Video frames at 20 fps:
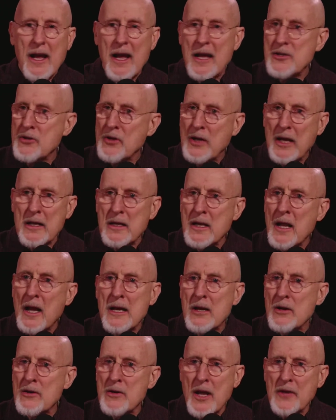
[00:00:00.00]
And you get no
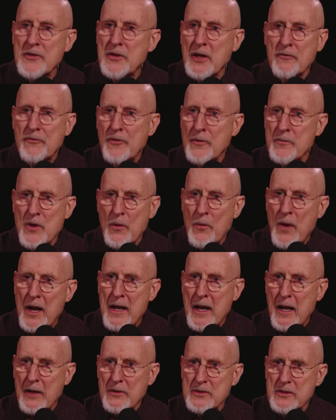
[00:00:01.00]
hear nothing from the
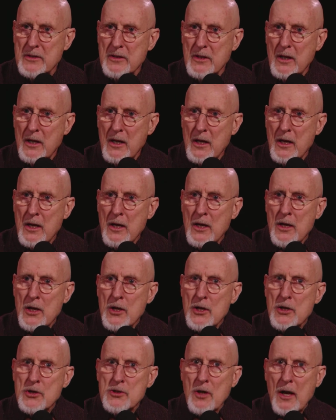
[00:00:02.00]
White House.
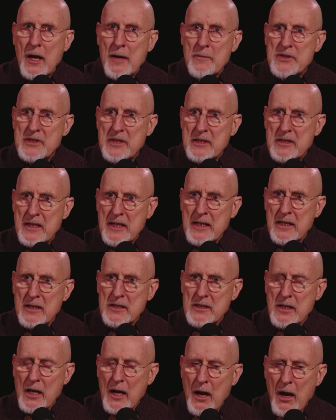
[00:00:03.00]
So I'm,
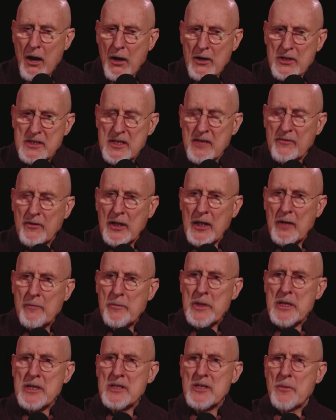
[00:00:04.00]
things, our civil
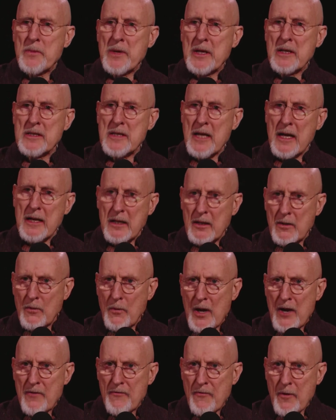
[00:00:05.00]
liberties are being taken
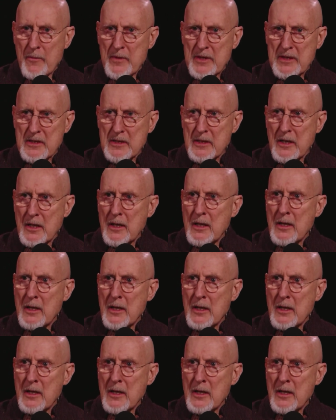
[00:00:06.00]
away from us